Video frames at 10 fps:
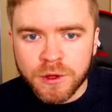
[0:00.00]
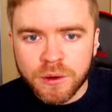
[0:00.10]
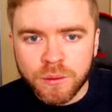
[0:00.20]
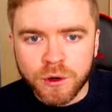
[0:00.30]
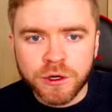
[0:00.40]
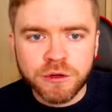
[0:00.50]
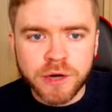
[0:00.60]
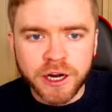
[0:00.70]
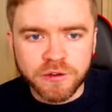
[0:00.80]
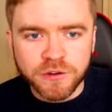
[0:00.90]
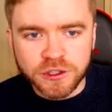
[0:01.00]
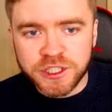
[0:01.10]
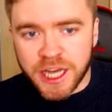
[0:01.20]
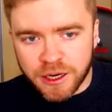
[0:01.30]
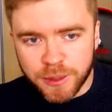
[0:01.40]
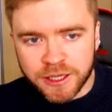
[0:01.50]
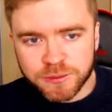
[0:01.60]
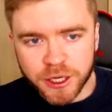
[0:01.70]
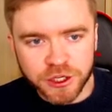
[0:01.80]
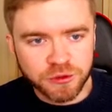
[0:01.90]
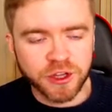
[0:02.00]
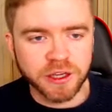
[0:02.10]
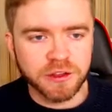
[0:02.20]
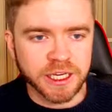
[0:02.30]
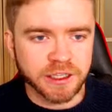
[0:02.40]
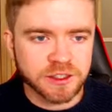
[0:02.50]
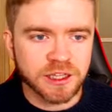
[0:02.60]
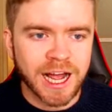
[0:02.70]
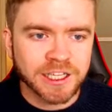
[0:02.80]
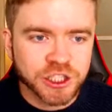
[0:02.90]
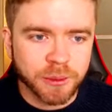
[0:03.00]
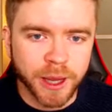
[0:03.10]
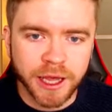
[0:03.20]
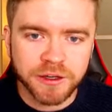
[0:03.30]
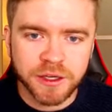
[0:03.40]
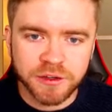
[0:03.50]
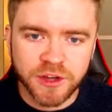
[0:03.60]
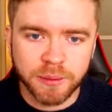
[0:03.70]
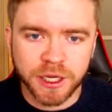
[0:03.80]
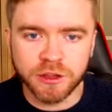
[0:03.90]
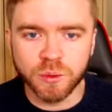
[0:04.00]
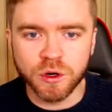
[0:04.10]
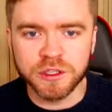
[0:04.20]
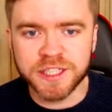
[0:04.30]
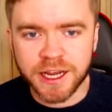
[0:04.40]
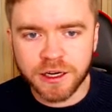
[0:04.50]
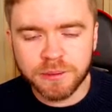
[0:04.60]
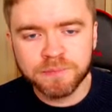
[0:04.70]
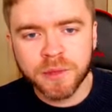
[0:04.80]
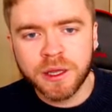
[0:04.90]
We're going to create our first database by using the slash command and typing in the word data,